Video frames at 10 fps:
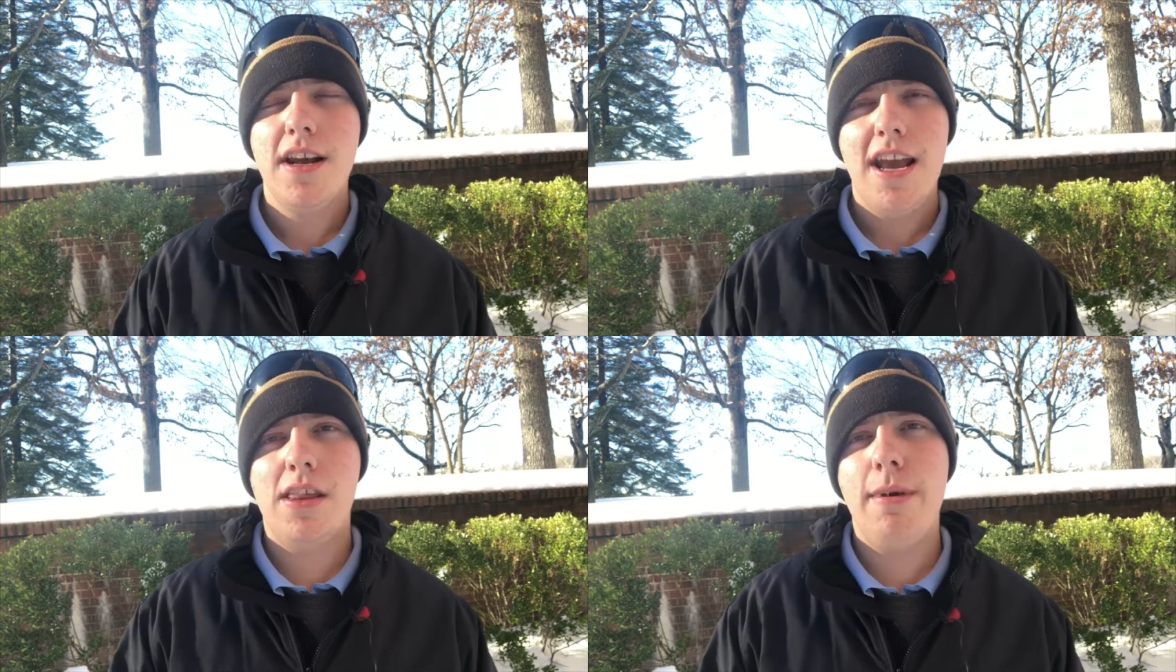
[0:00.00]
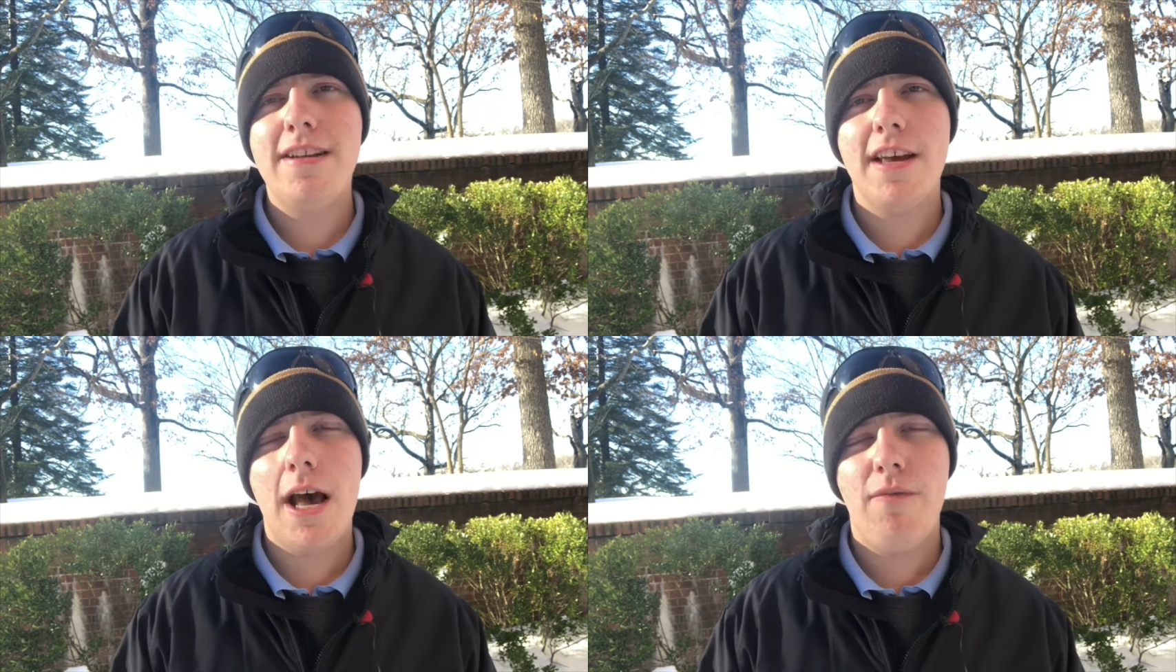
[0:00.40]
In the
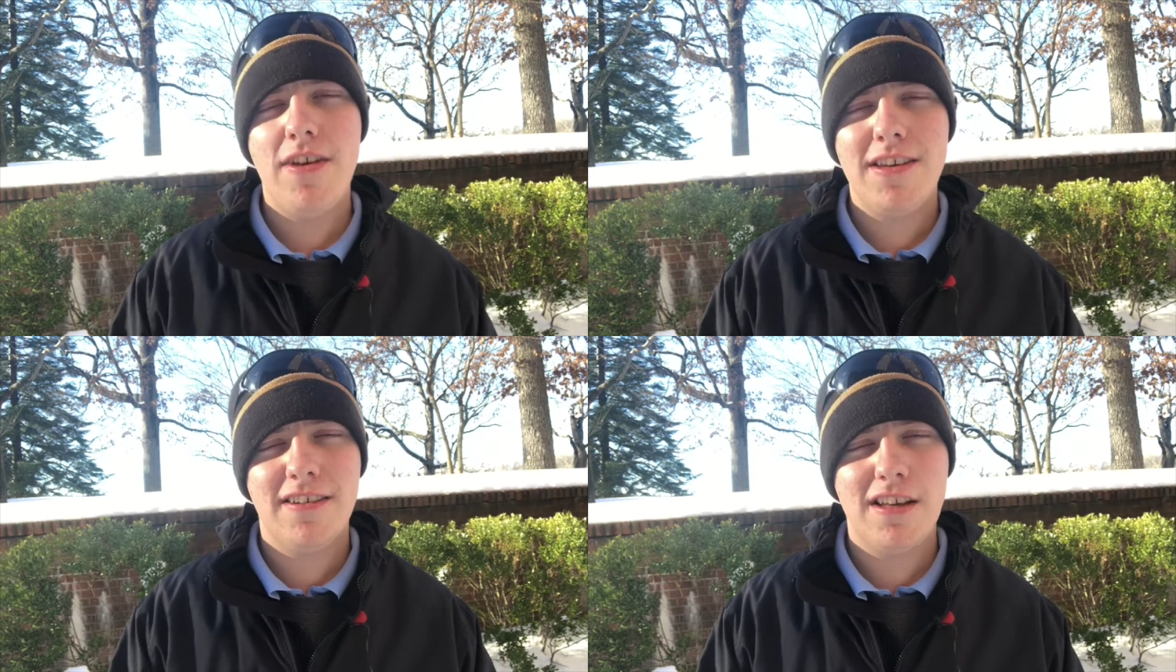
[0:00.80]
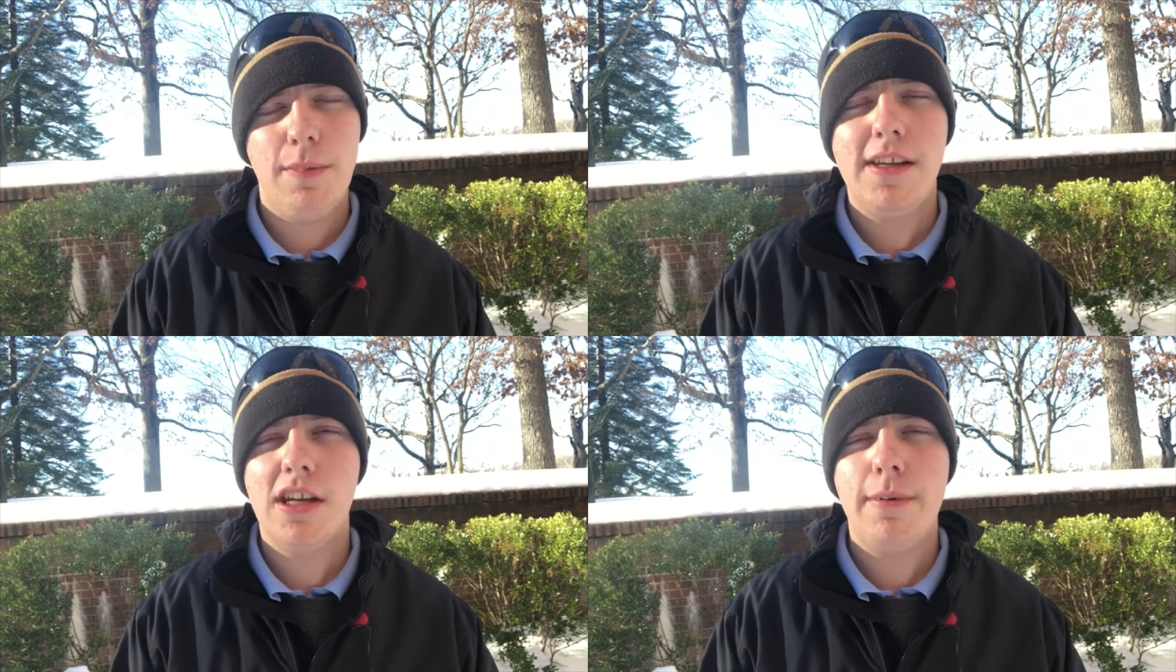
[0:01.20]
meantime, visit us at
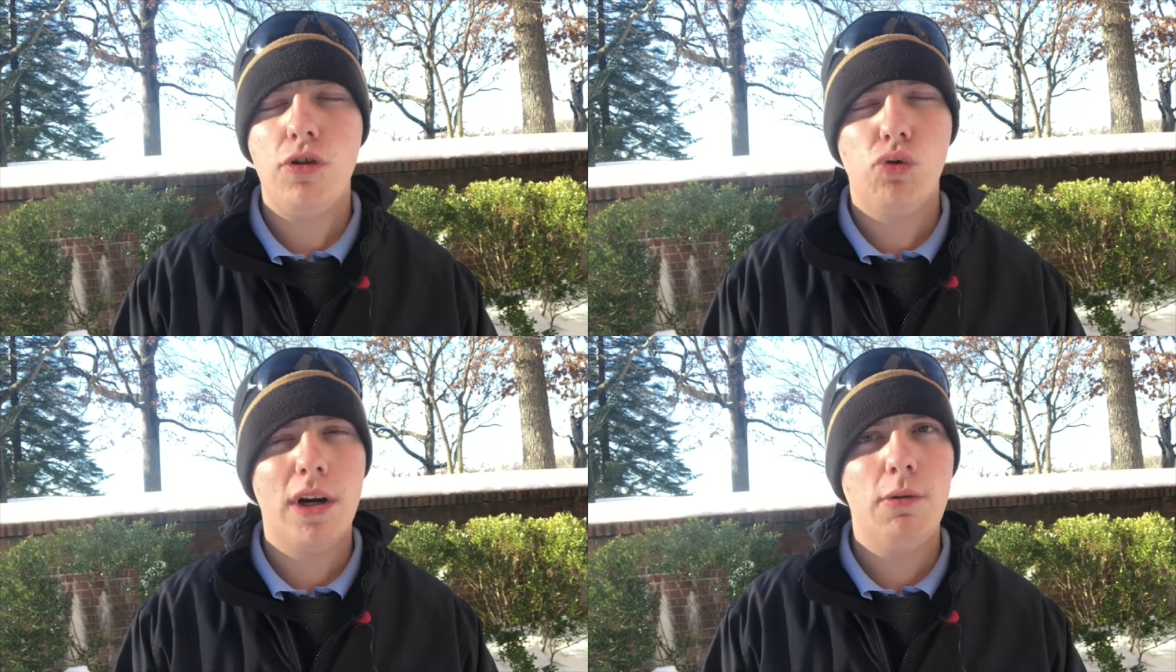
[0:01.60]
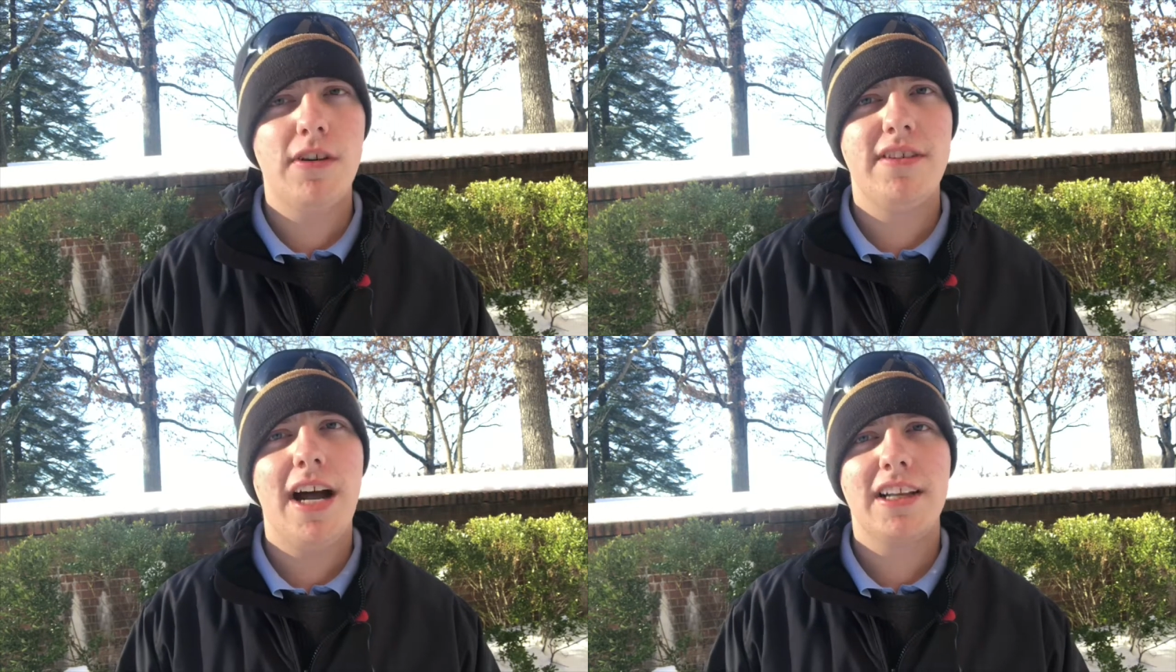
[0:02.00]

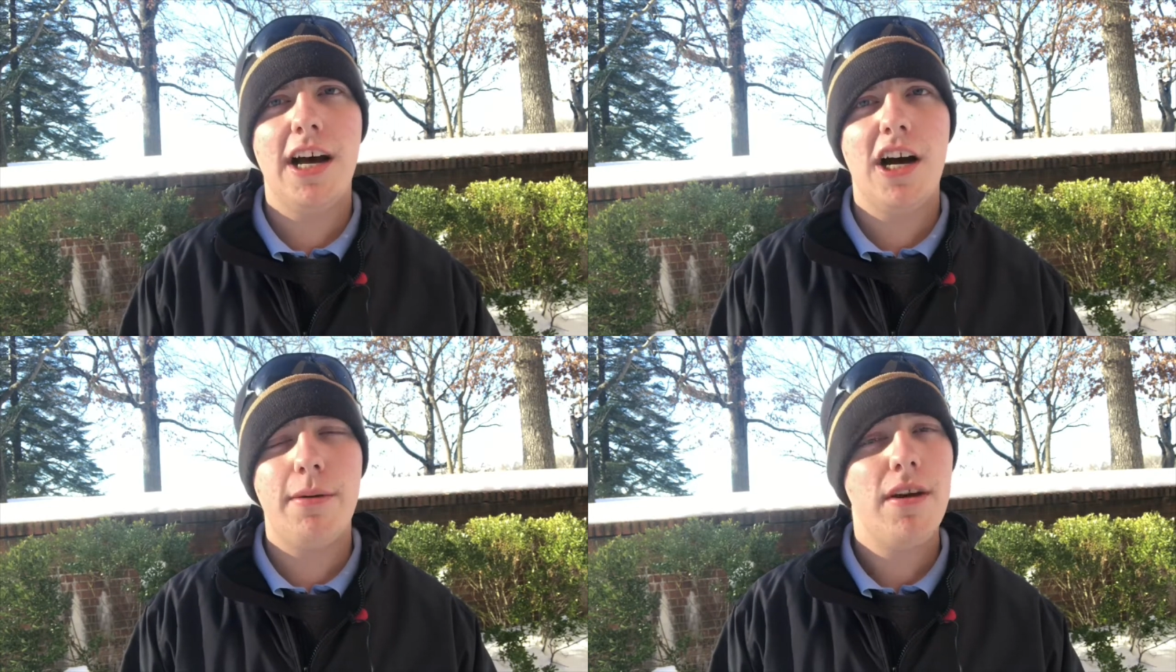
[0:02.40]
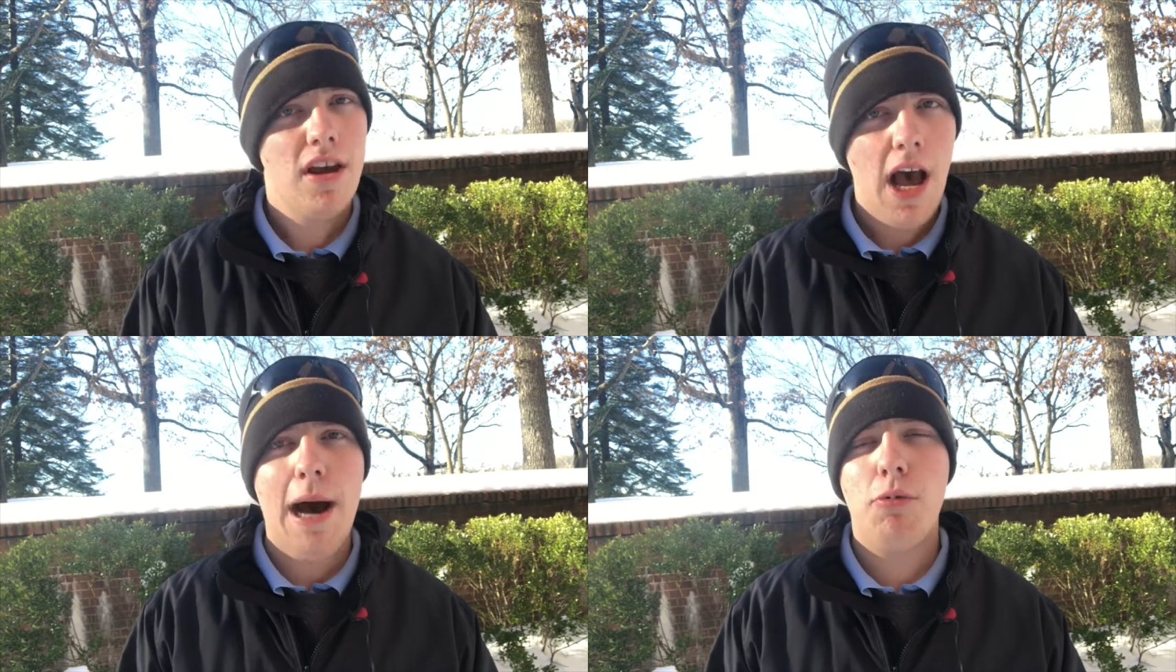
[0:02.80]
btw21.com.
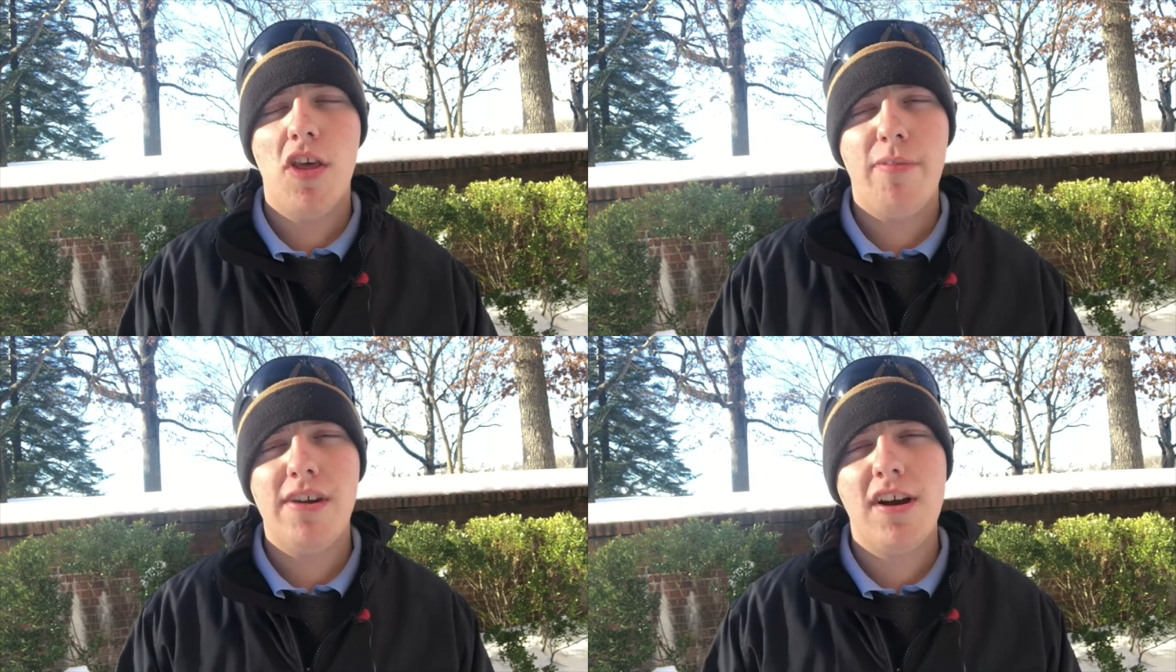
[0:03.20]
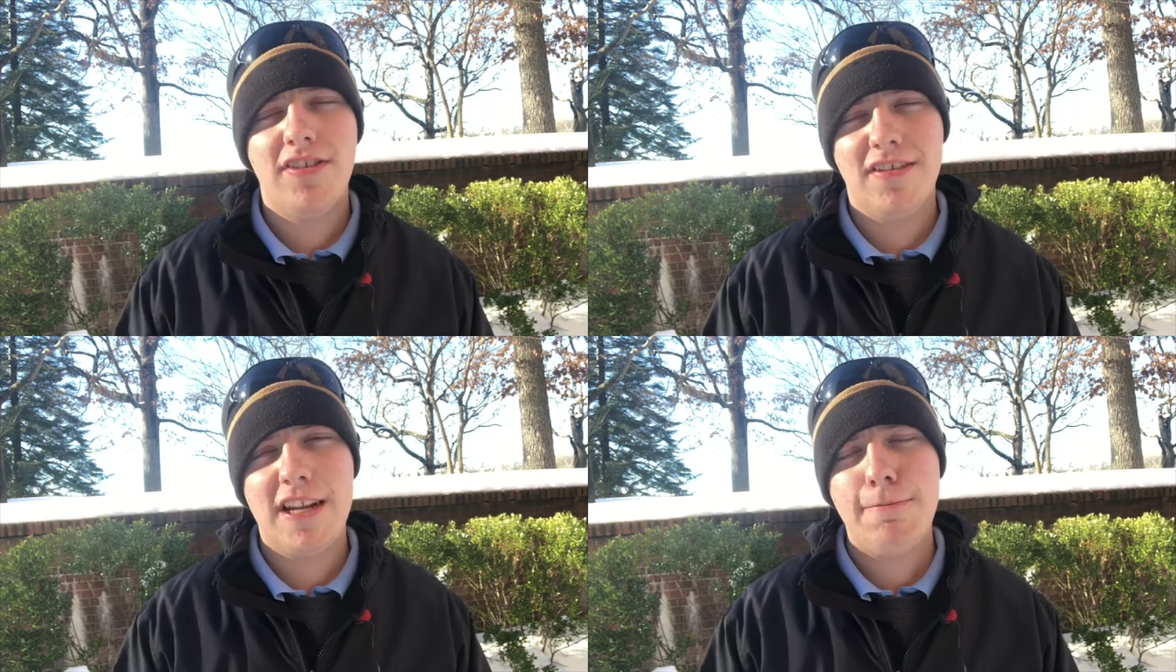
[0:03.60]
I'm Weatherman
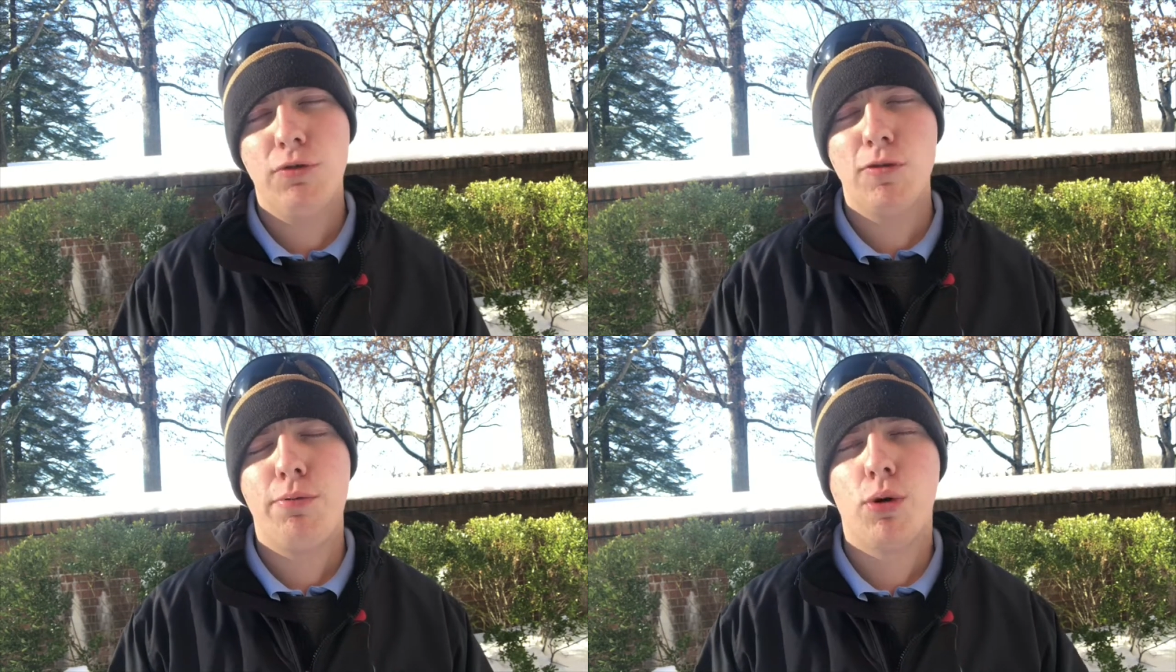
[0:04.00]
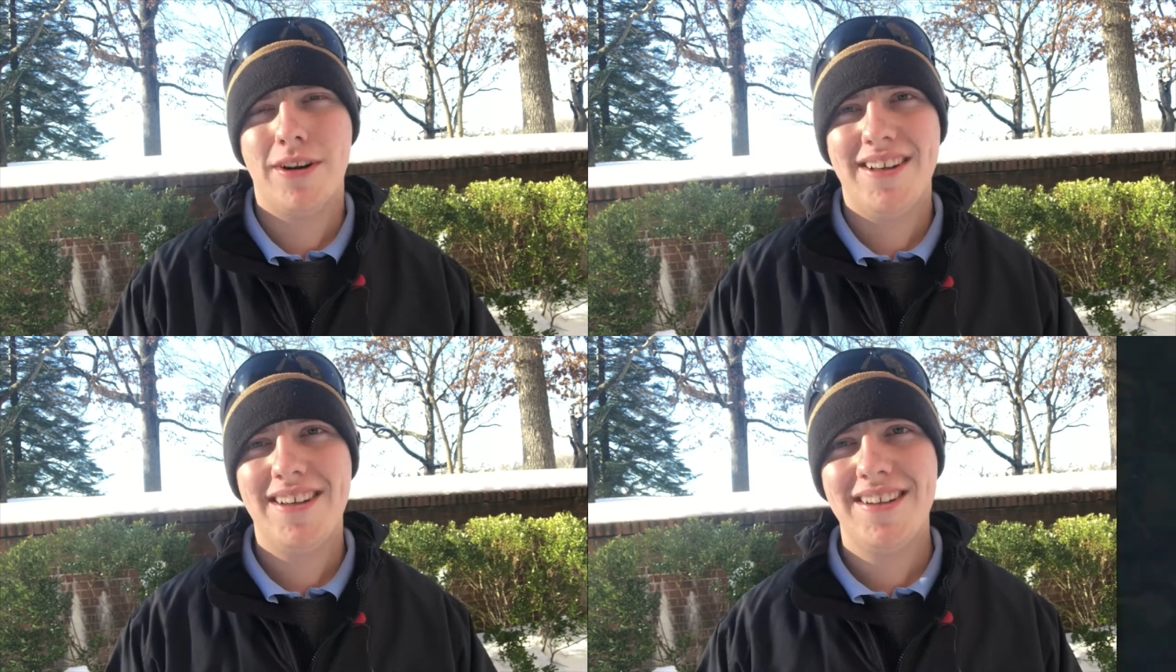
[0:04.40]
Dustin Staples reporting.